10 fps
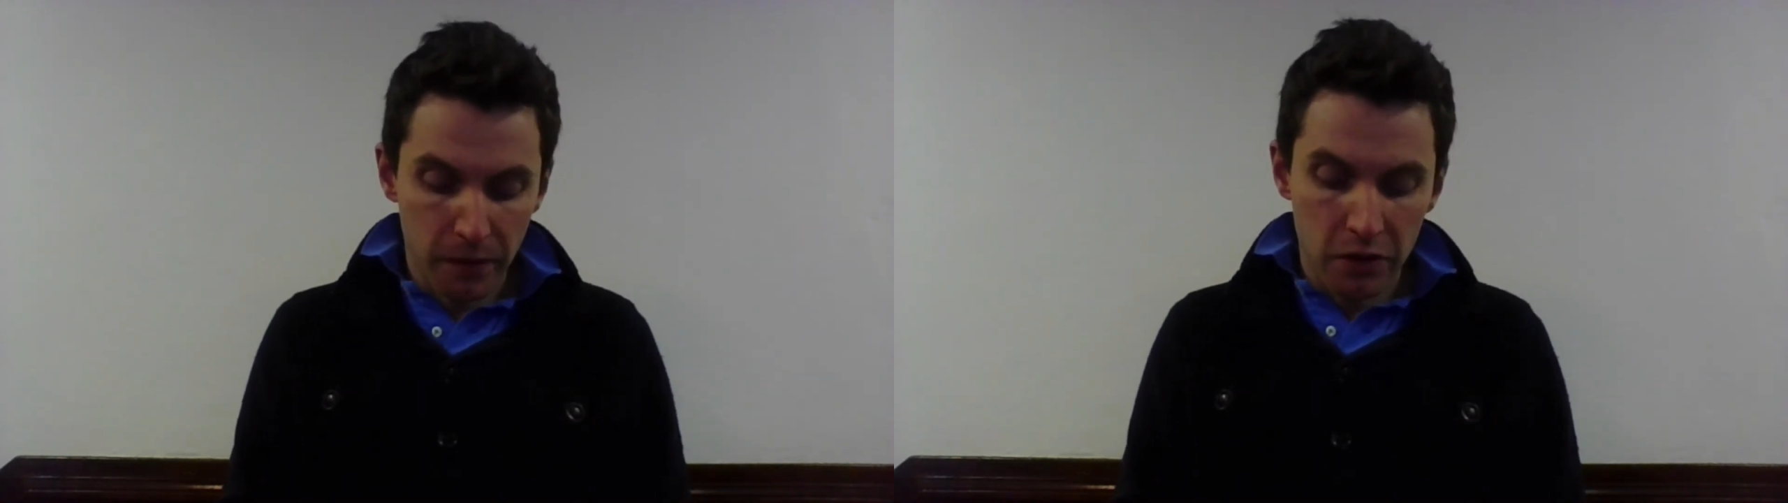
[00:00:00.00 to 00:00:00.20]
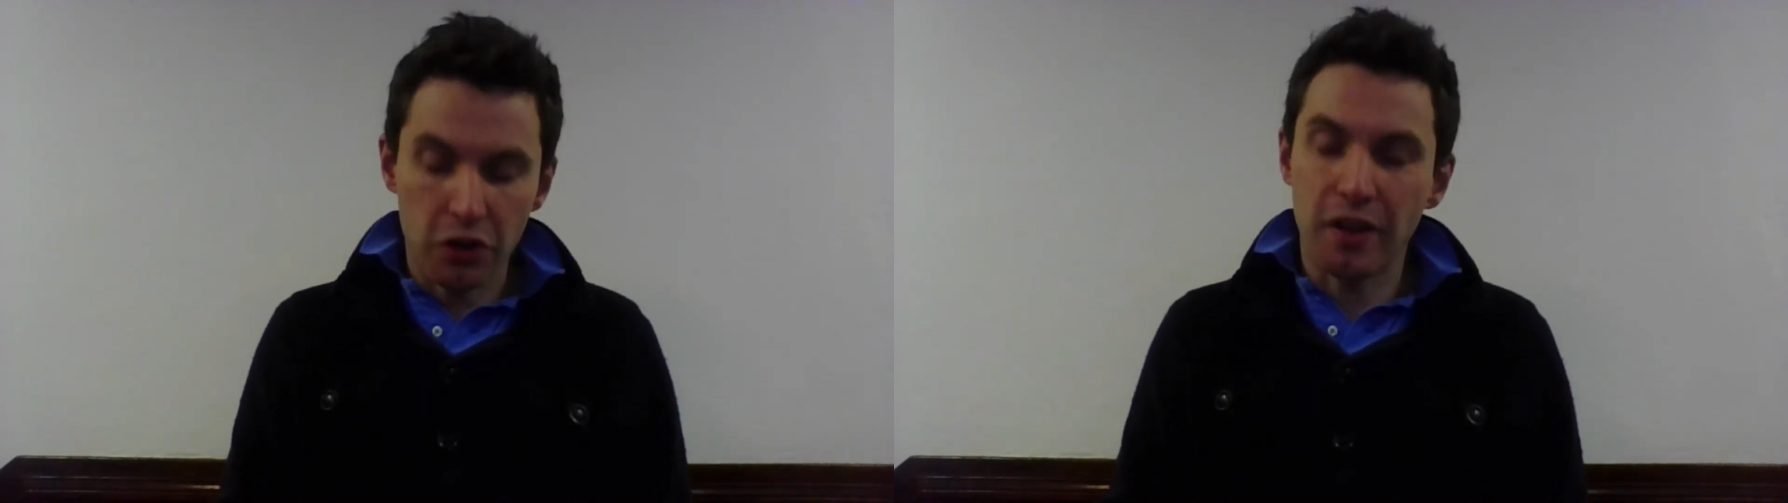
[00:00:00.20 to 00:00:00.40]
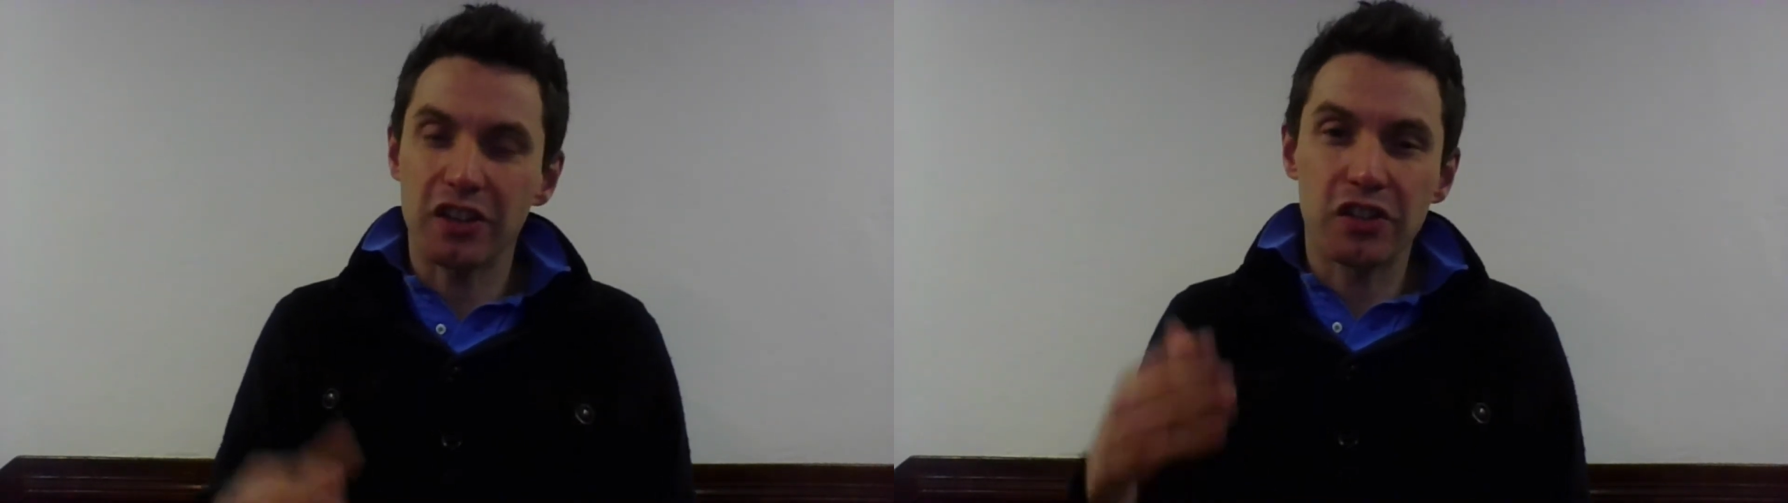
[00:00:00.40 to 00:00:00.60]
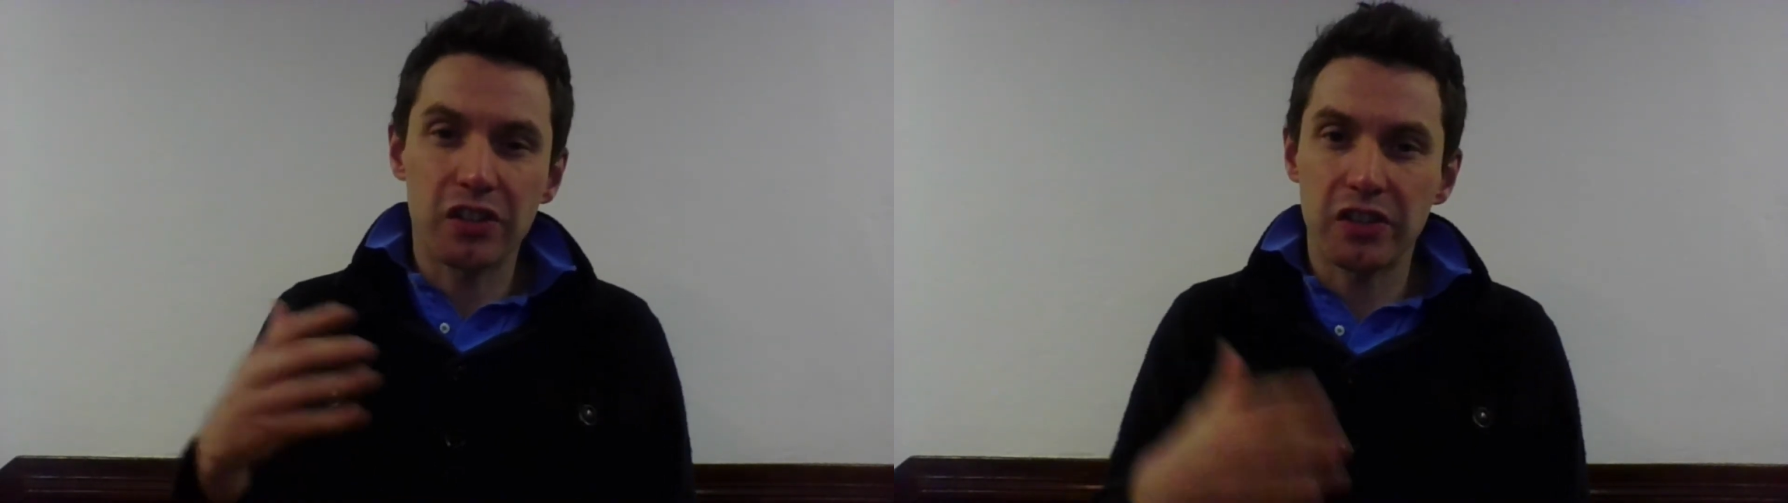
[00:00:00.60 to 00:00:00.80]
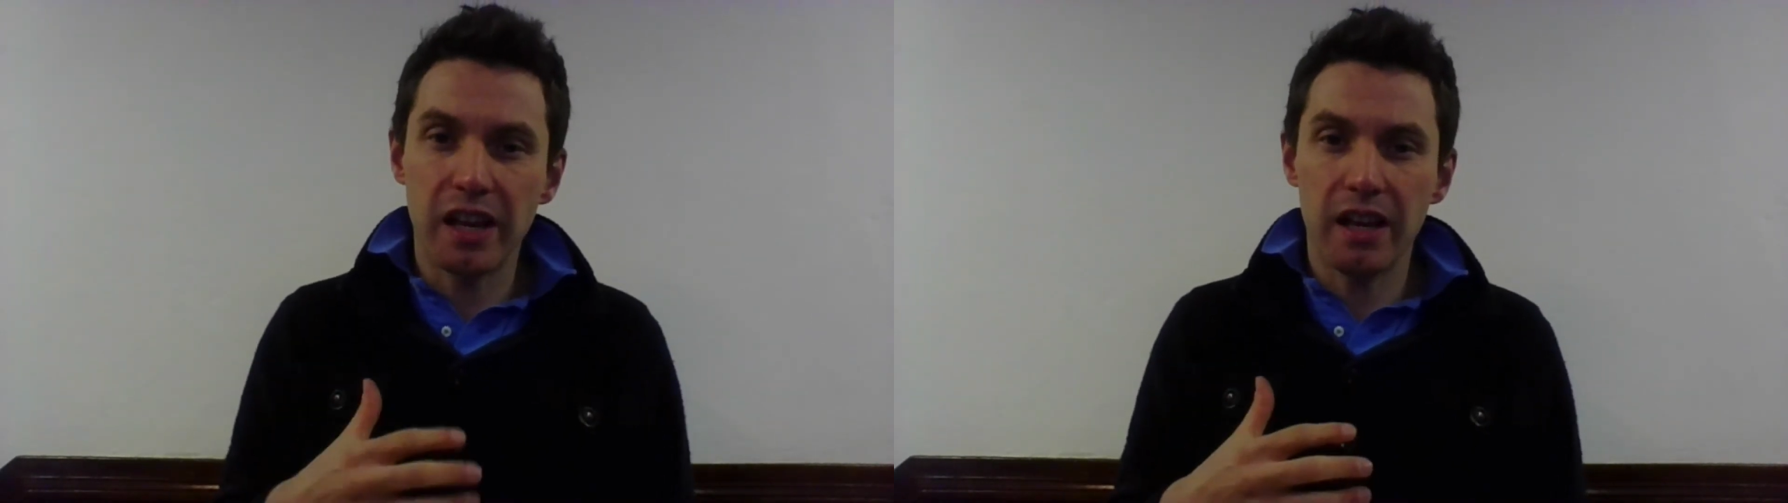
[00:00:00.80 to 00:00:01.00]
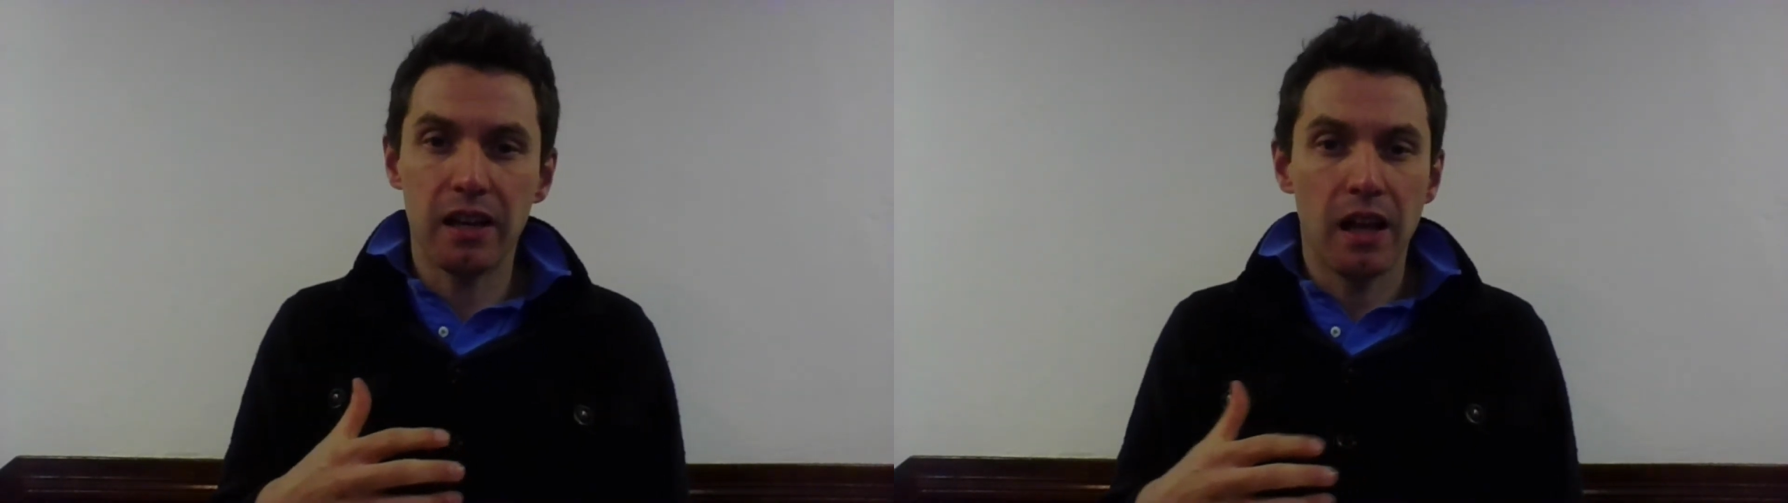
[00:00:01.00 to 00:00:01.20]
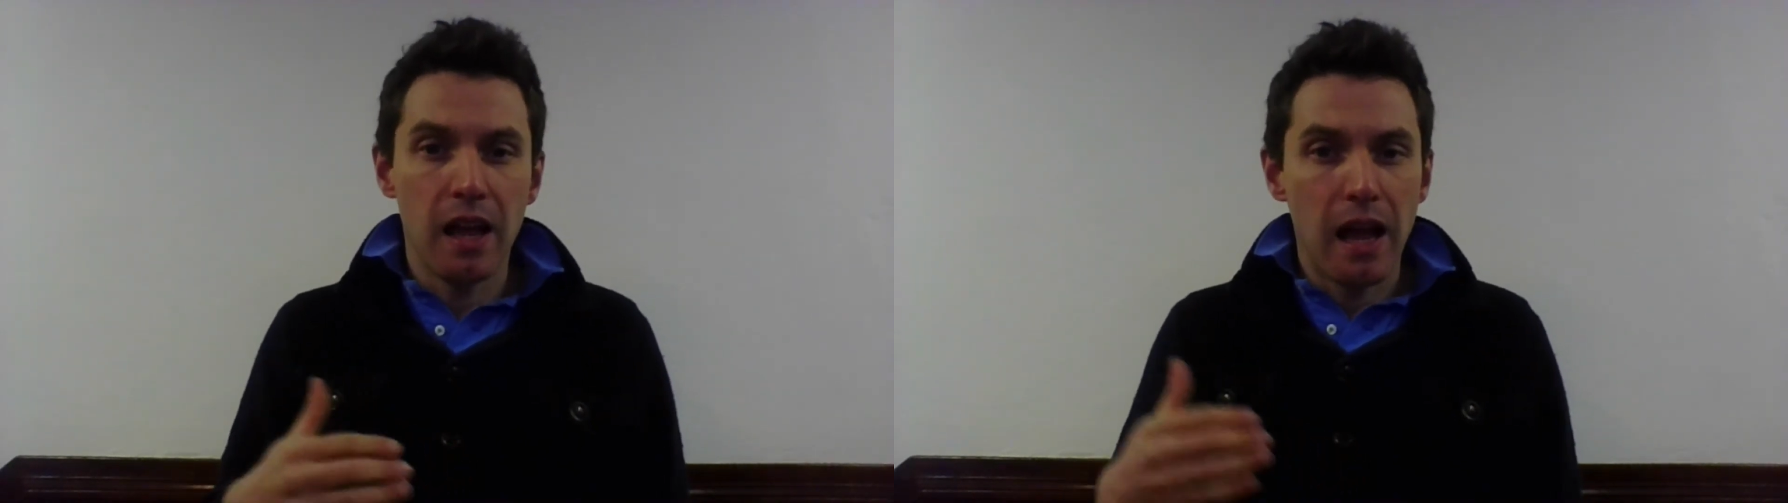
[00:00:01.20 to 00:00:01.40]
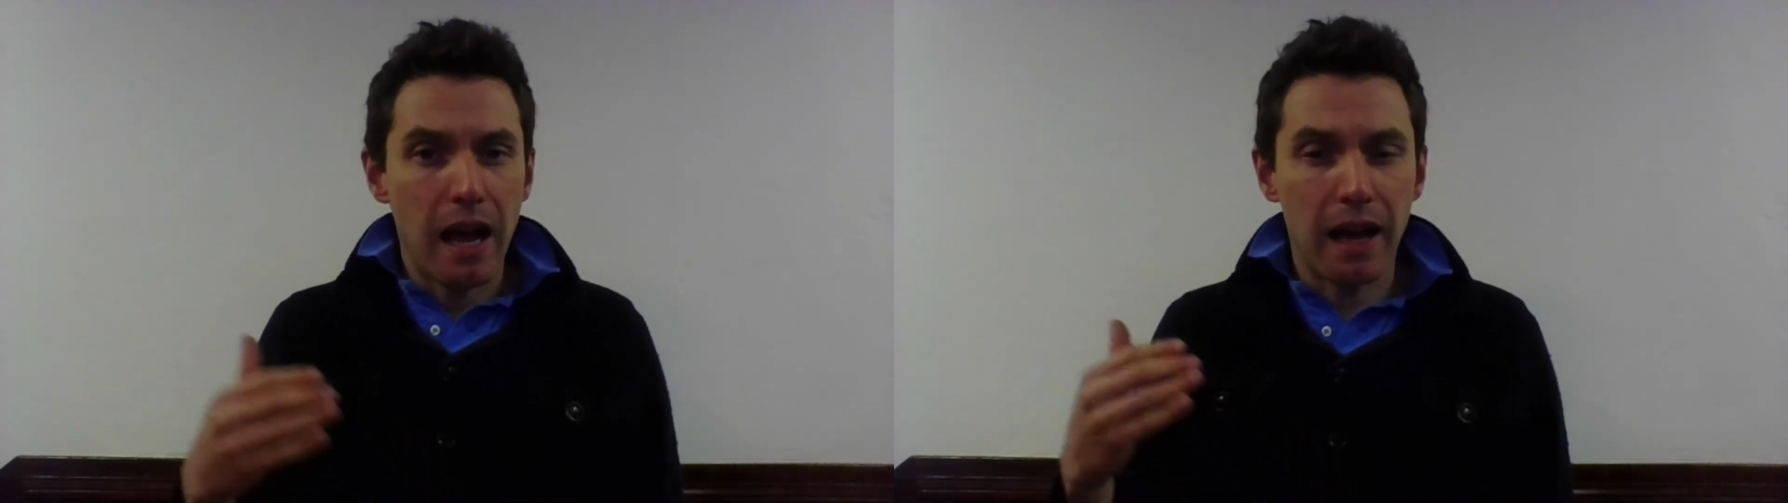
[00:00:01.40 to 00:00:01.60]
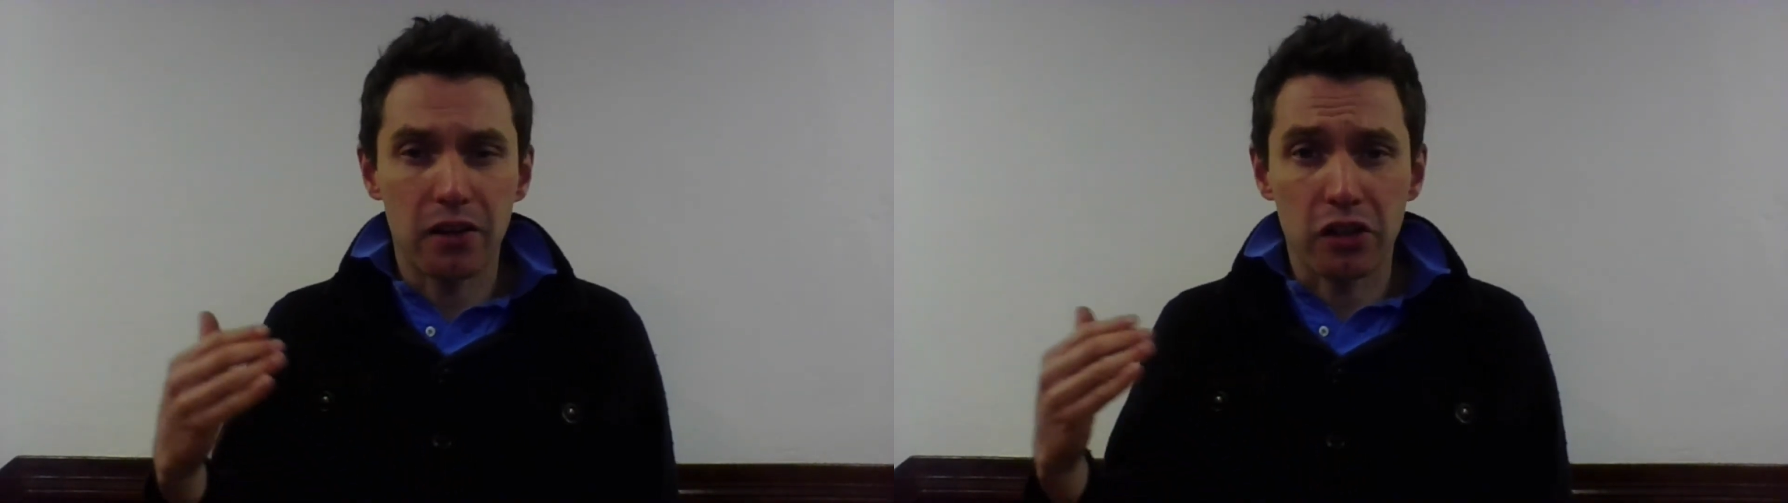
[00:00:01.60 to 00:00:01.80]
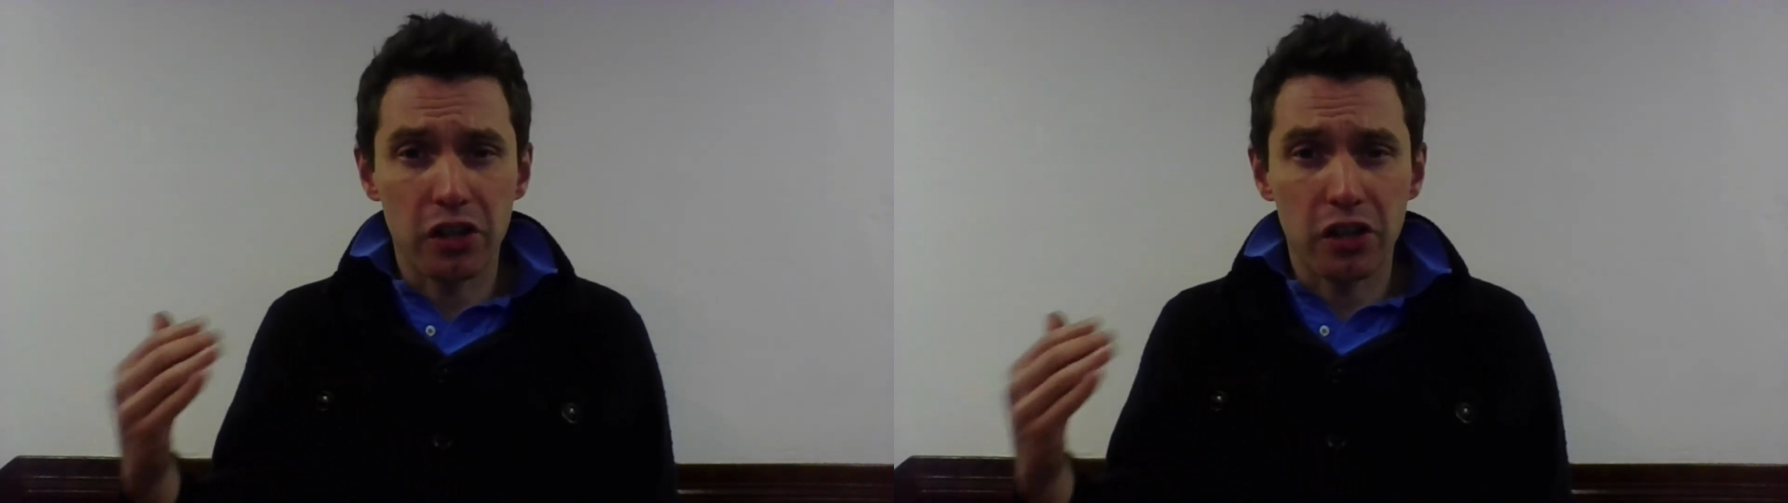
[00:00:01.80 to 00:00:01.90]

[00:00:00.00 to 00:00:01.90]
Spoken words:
so that sin and